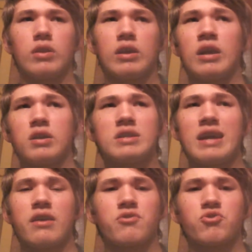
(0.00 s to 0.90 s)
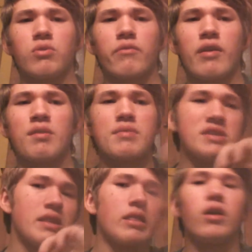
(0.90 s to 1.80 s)
take control of
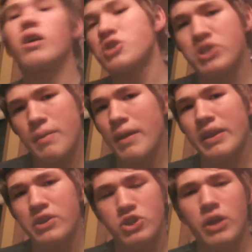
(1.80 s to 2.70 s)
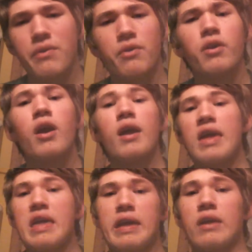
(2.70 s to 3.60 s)
enemies and launch them at each other.
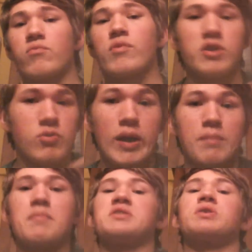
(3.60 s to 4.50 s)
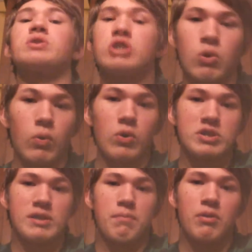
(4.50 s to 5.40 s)
He can redirect missiles
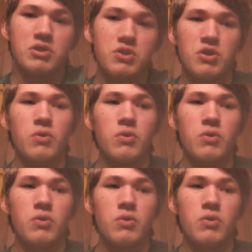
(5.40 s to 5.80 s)
towards the person